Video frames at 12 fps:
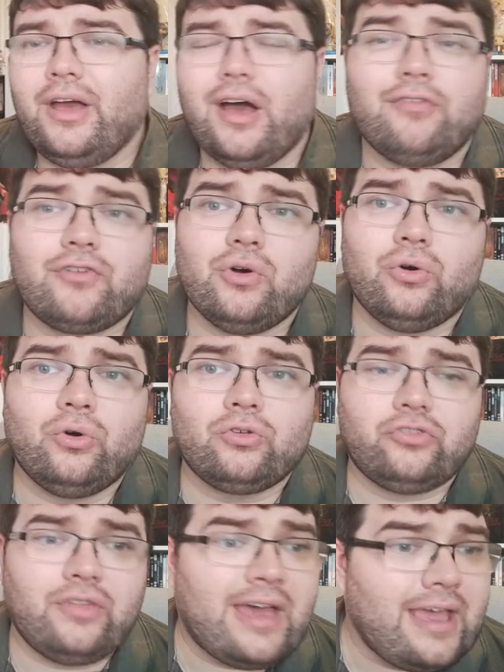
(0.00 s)
Of
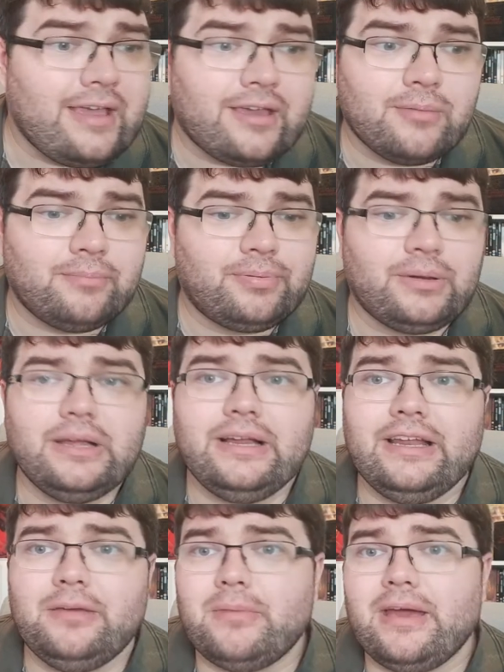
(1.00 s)
course, they
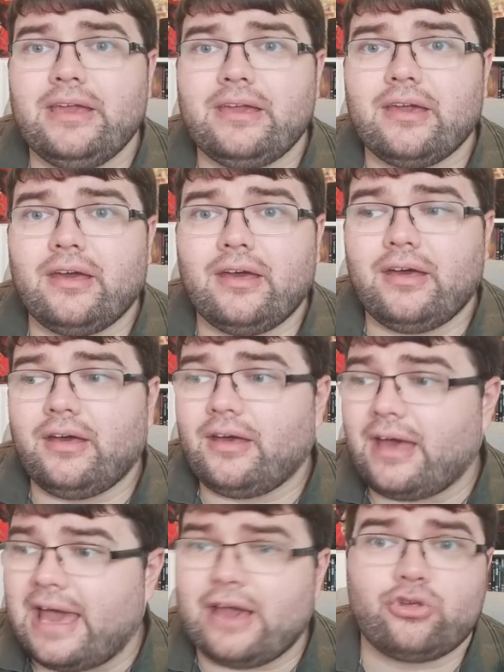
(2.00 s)
completely make a
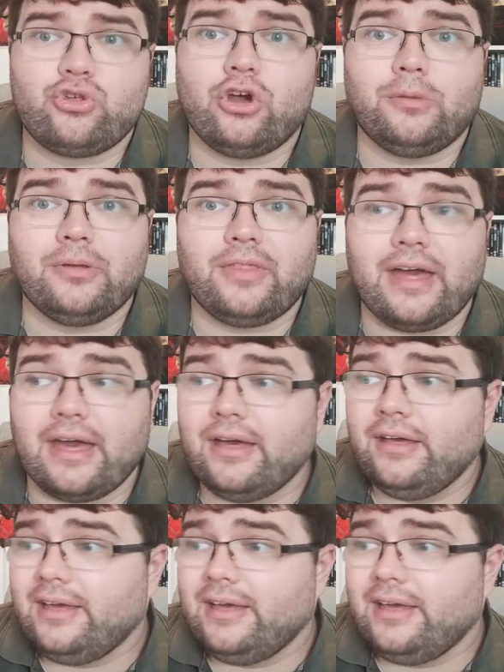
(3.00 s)
hash job of that,